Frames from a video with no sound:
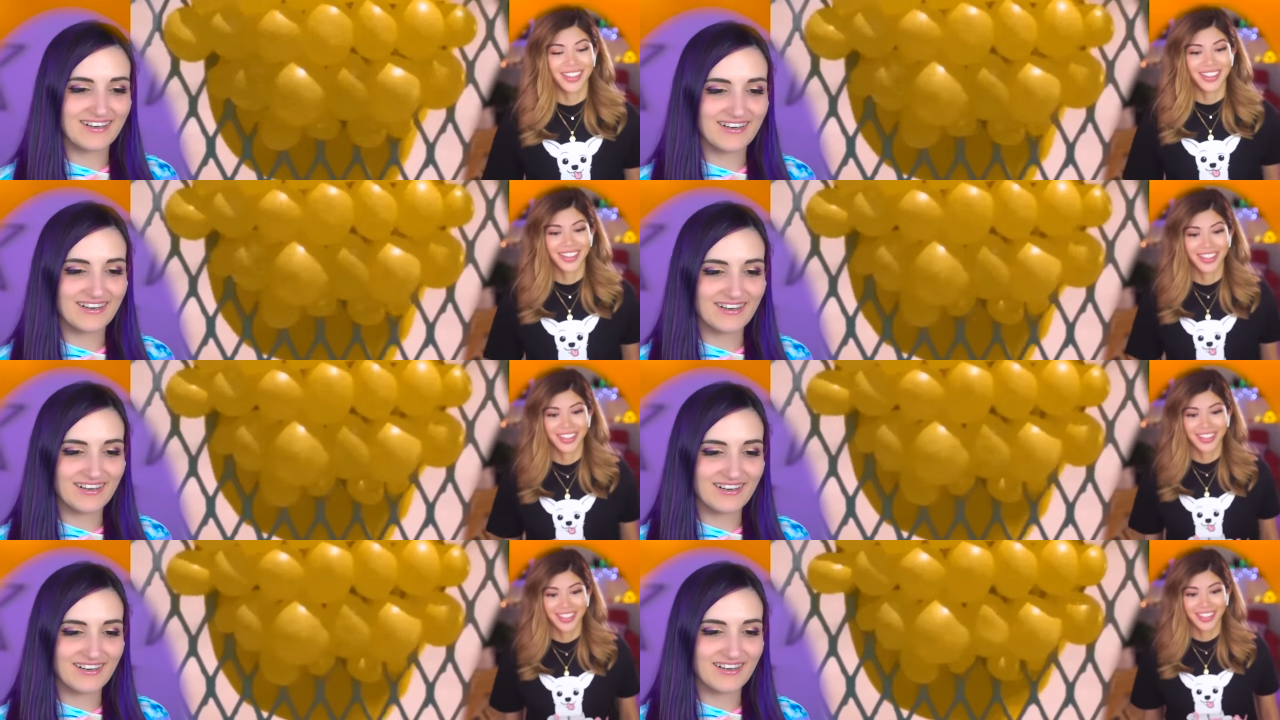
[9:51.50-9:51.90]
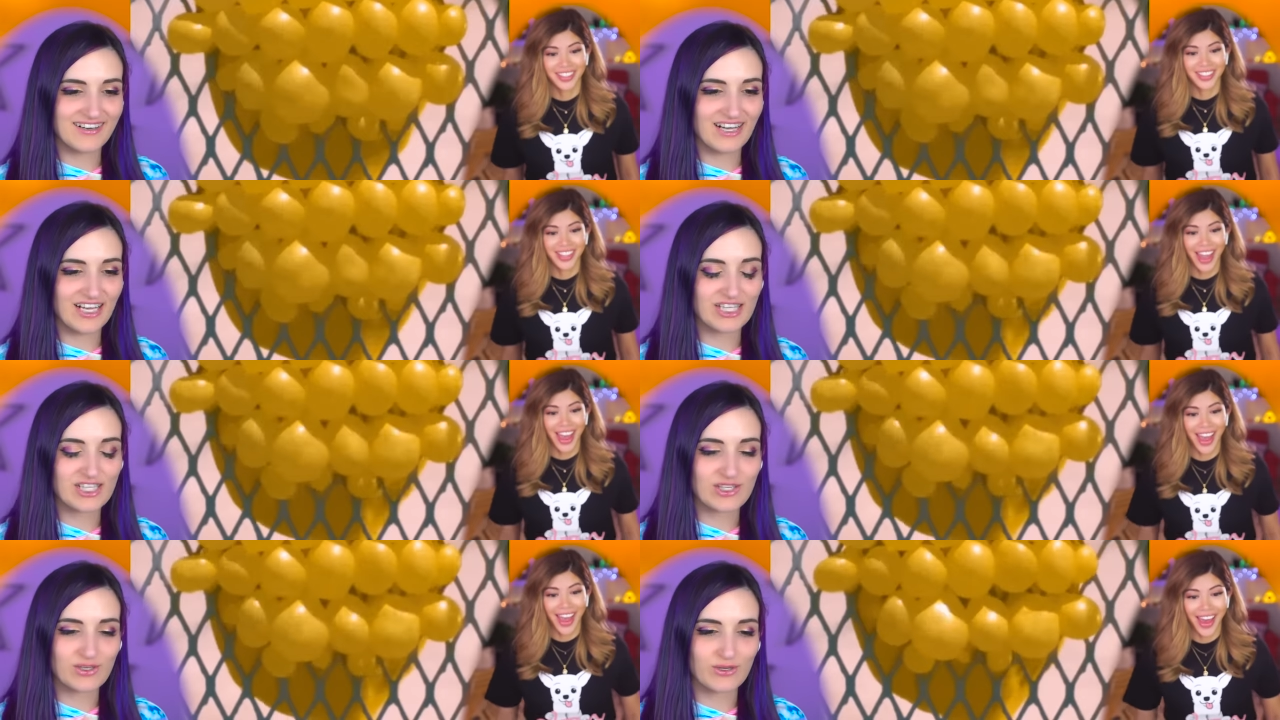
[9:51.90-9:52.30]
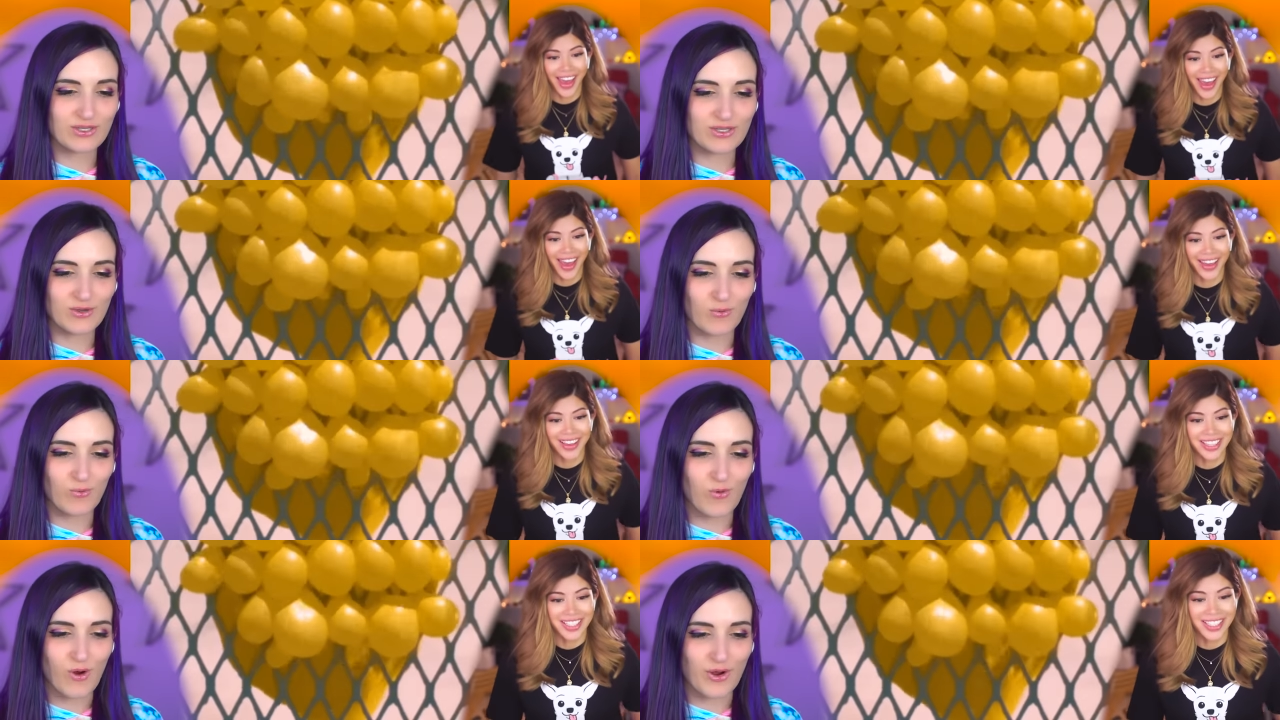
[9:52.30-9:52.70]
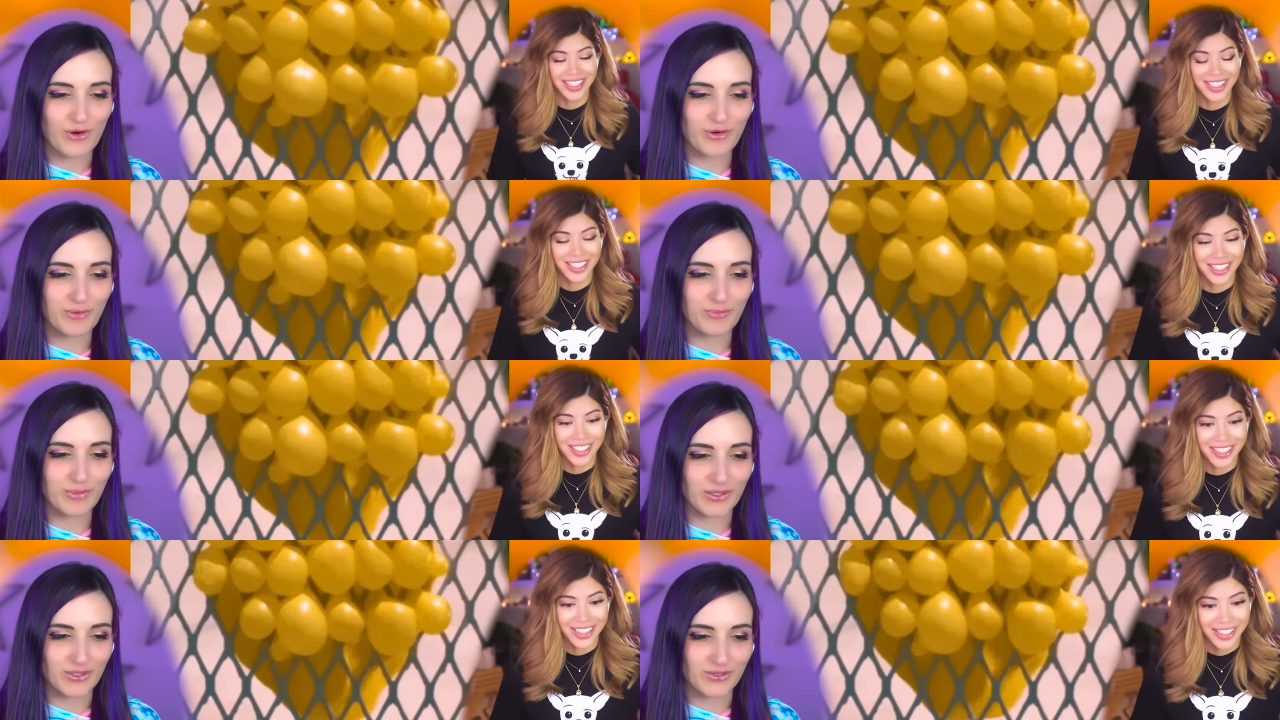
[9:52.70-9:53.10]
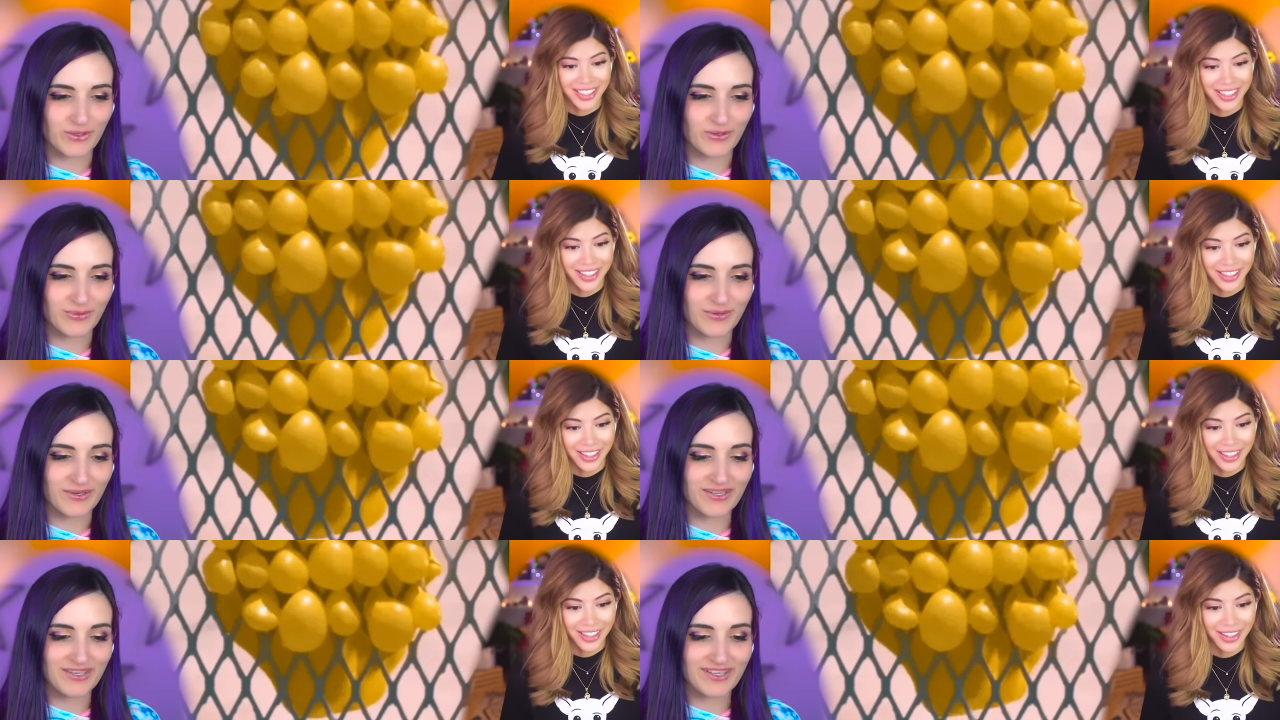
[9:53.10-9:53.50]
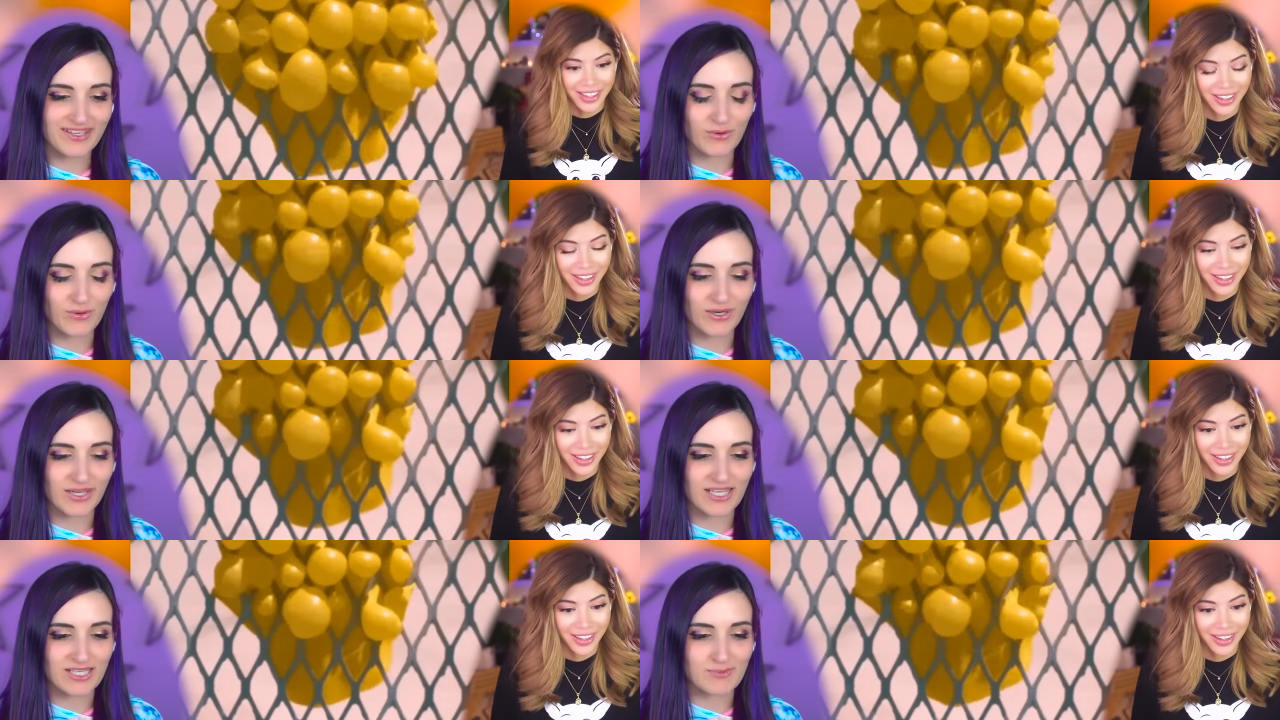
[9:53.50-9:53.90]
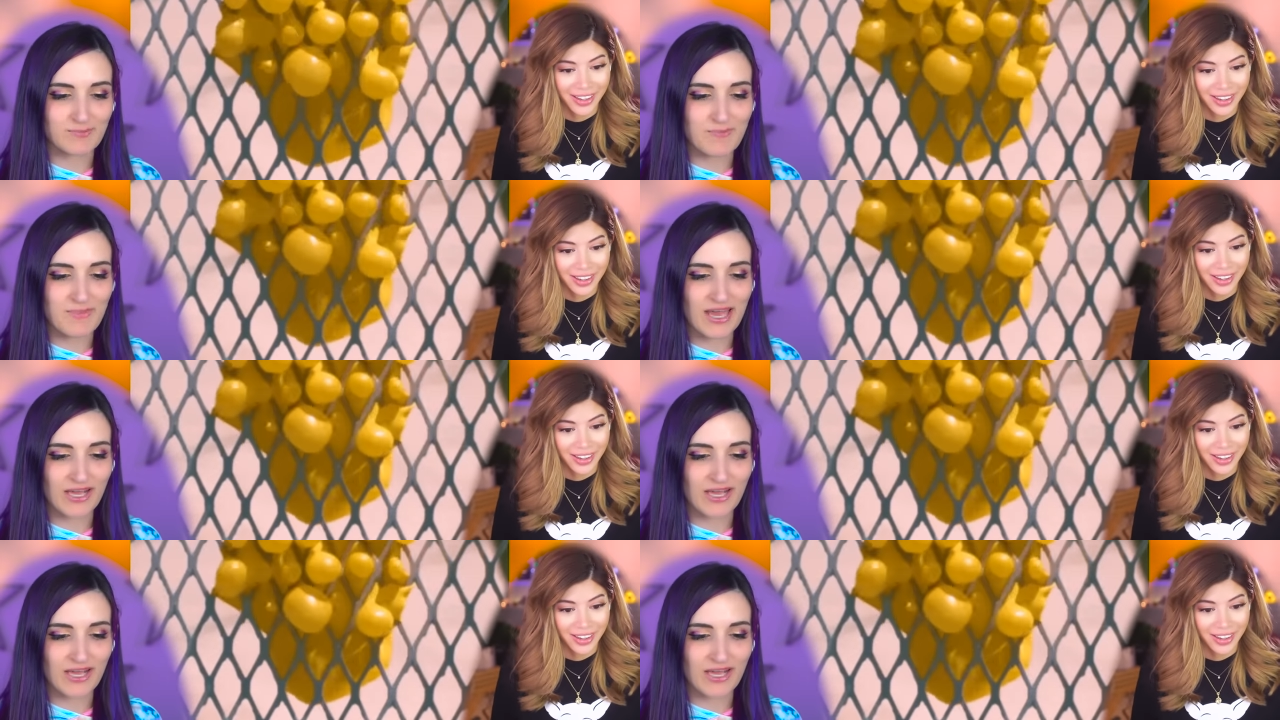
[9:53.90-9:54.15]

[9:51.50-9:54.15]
Speaker 1: Uh, yes. So it's a water balloon. Throw it against